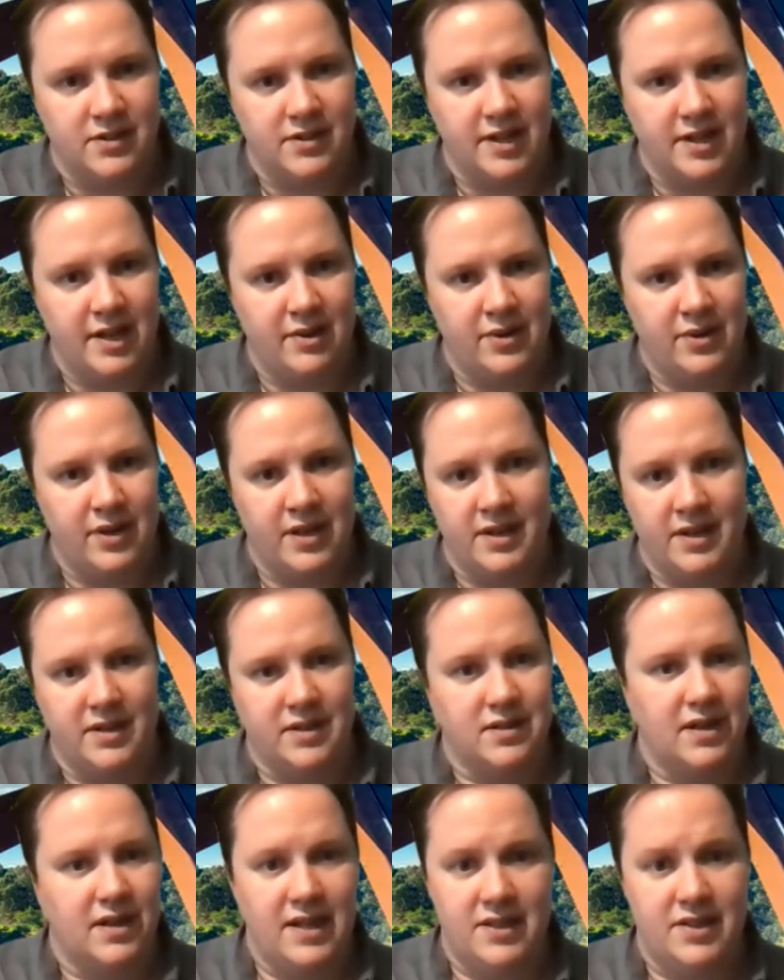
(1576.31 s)
They're looking
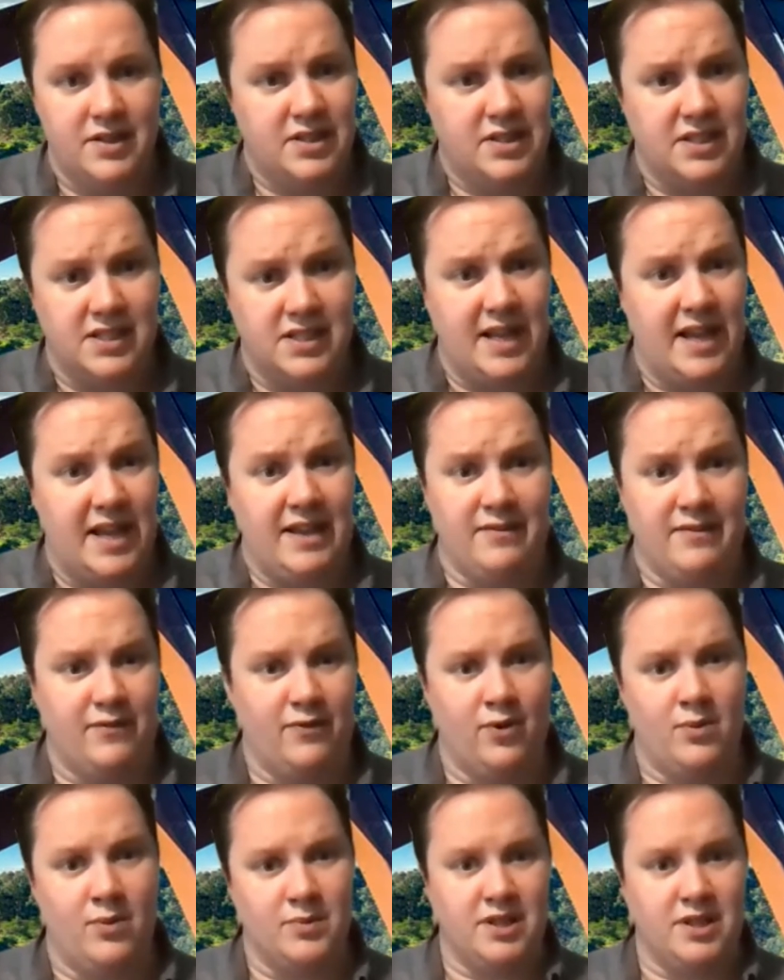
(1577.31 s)
at either to stay
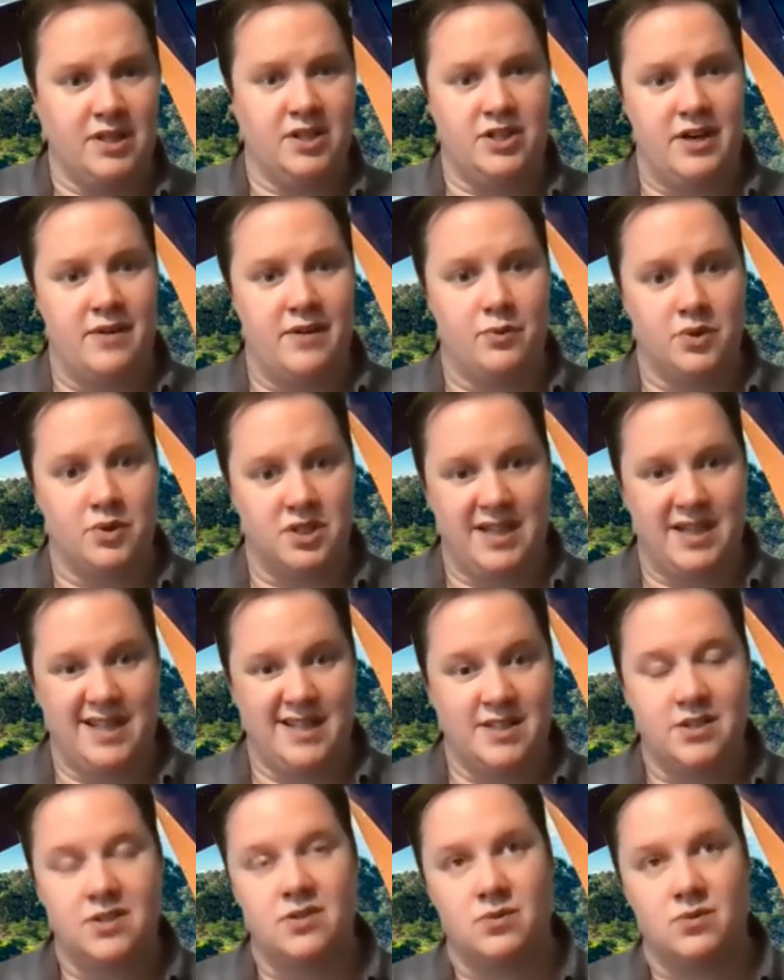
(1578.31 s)
informed in a general
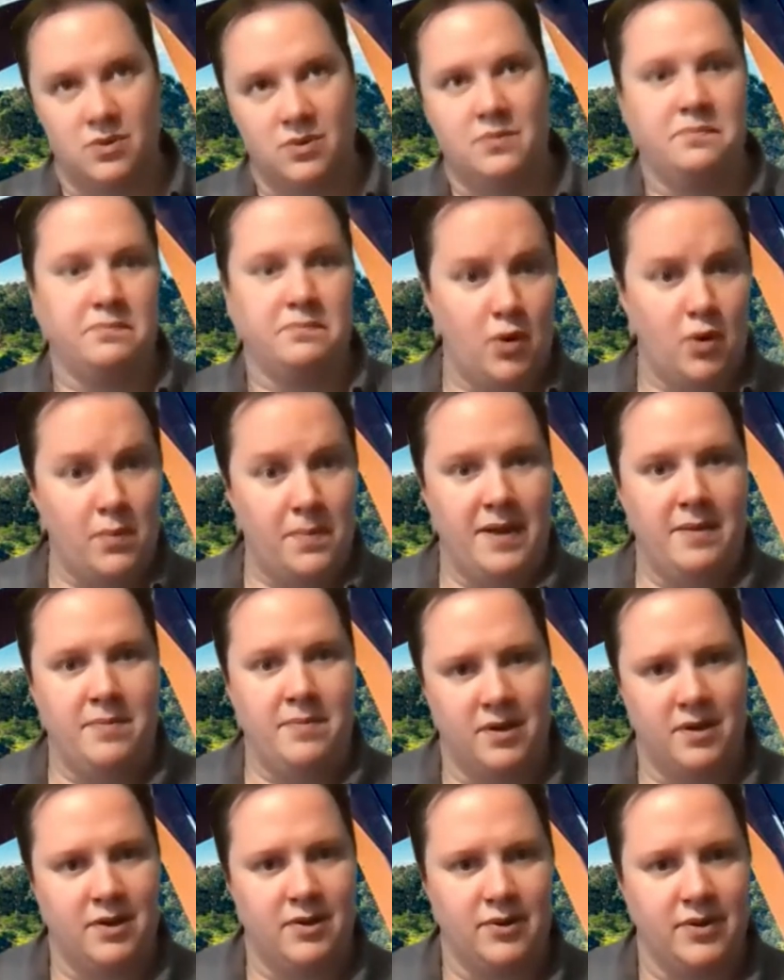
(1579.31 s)
sense, or more
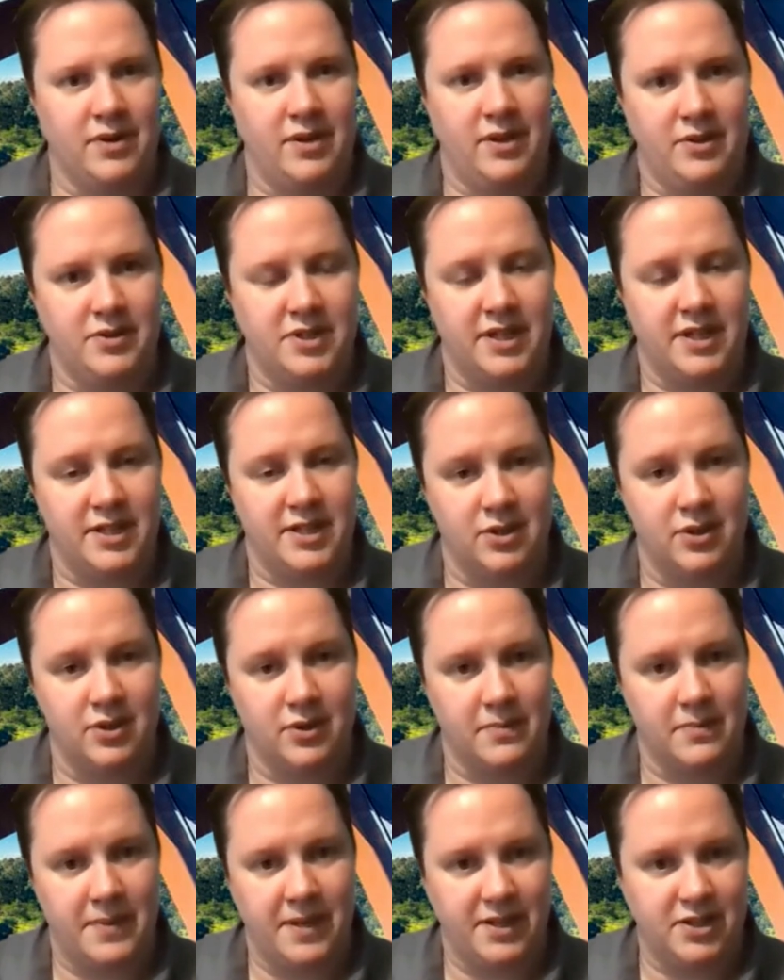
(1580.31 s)
people are using it to look
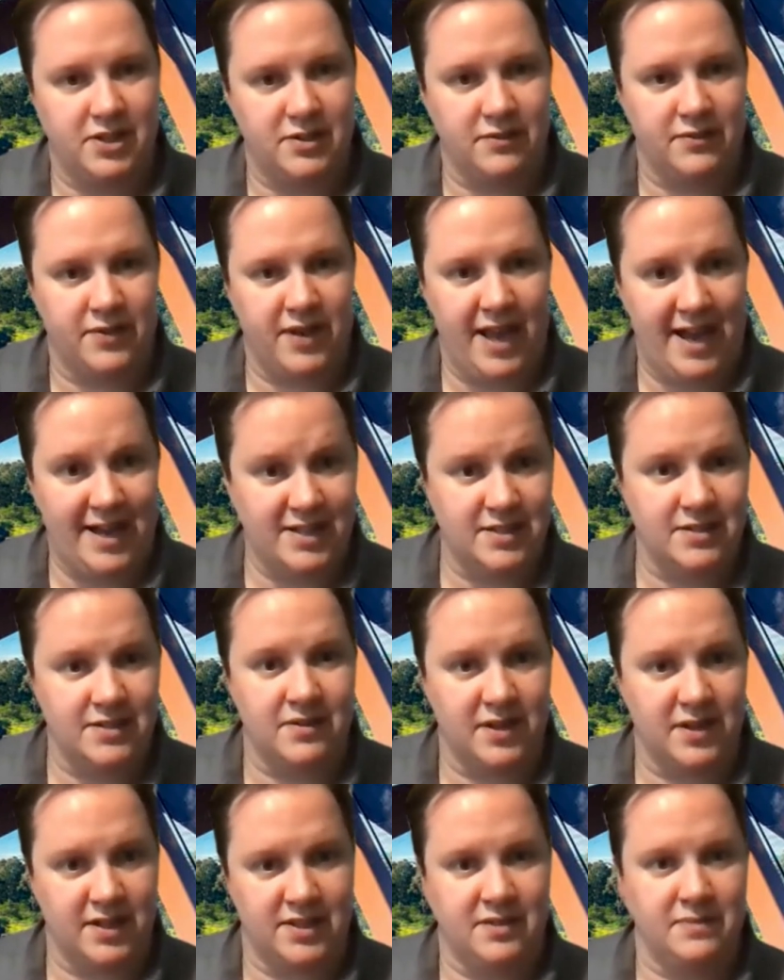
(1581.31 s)
at pictures of cats and
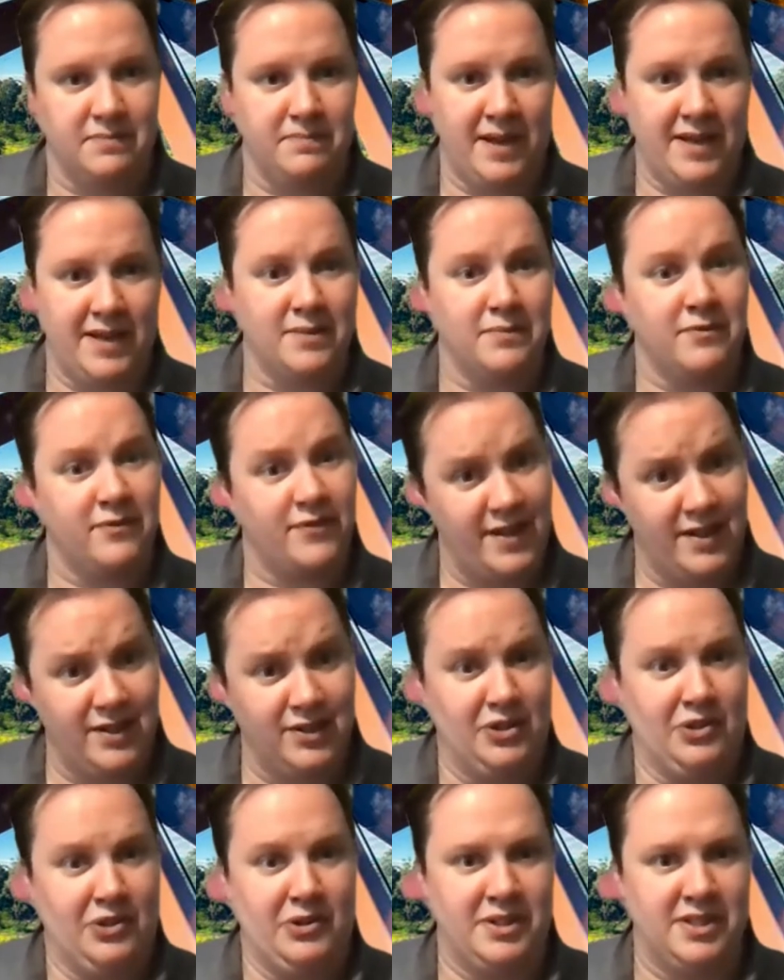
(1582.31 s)
things that make them feel
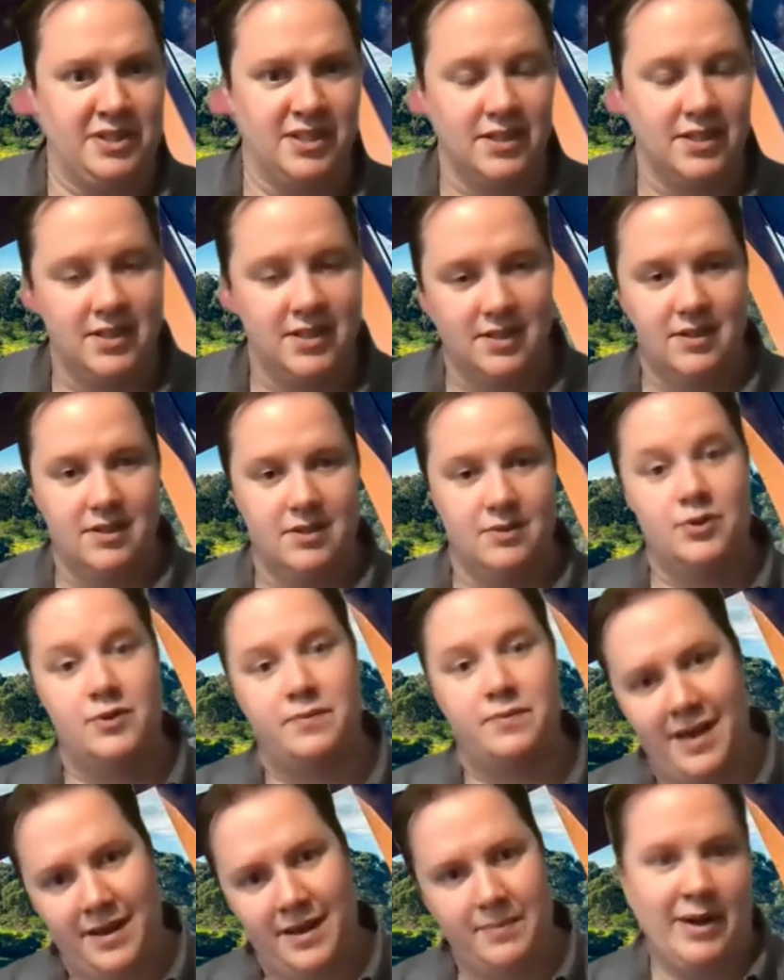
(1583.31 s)
good, which
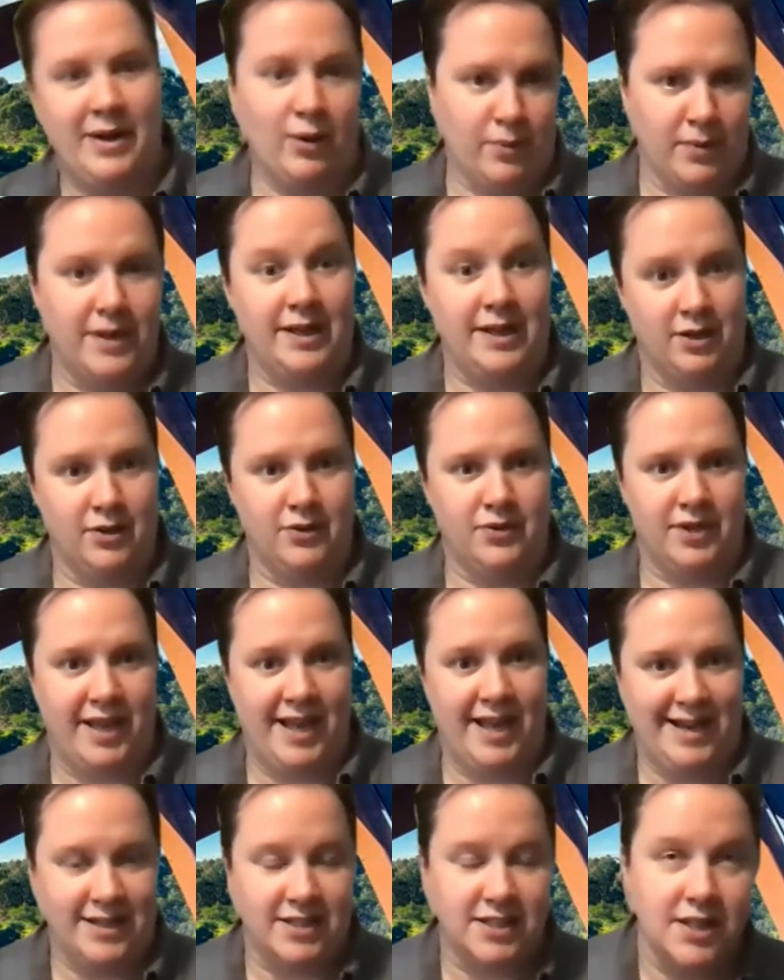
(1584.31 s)
may or may not include the
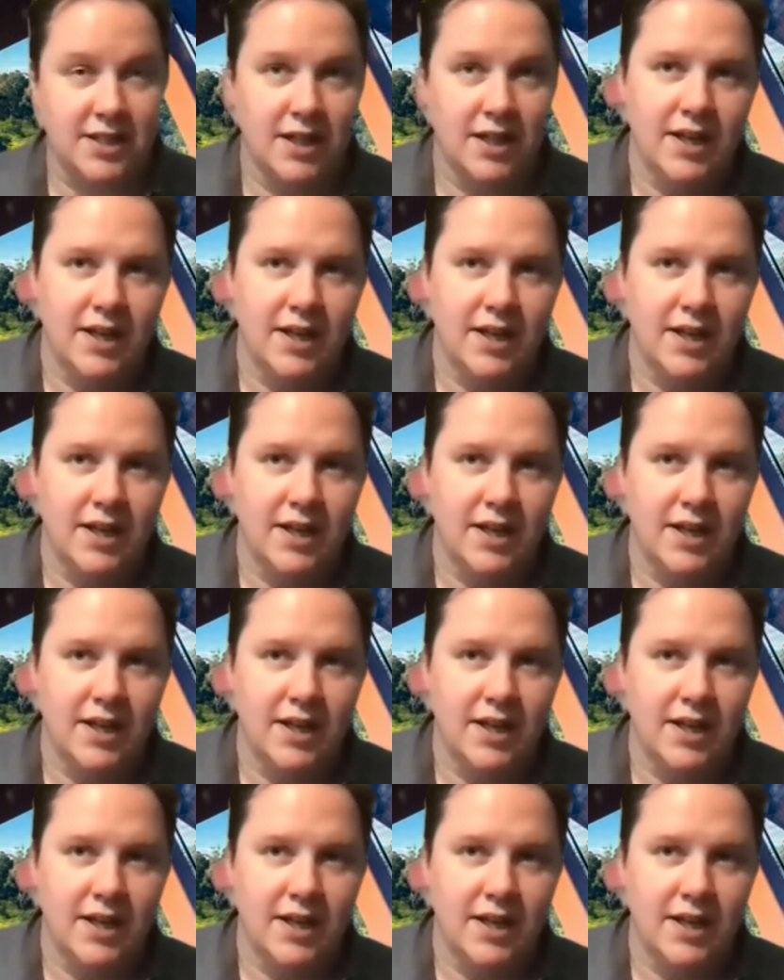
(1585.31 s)
cats.